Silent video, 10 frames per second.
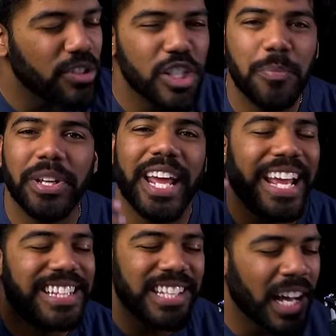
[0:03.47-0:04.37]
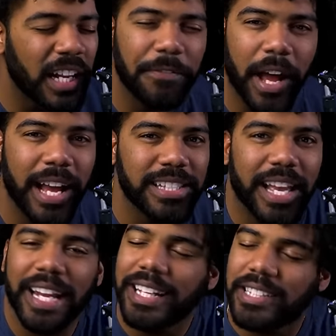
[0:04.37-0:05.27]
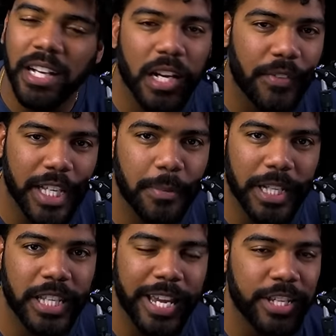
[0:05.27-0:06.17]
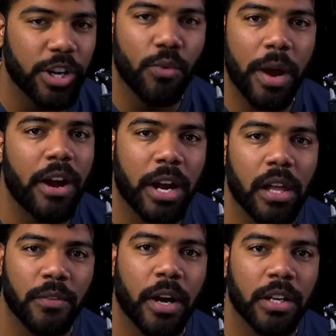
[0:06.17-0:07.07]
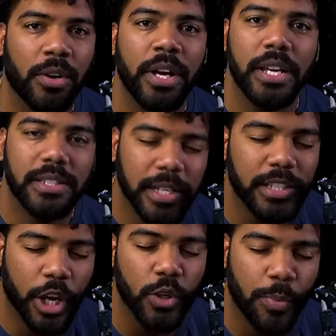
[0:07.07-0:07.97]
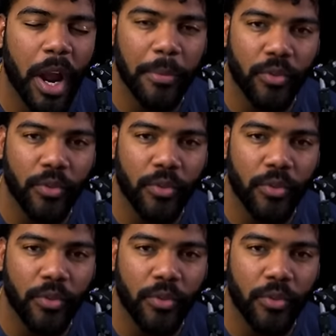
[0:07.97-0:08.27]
there's just been a ton of eyes and a ton of expectation around Colorado since Coach Prime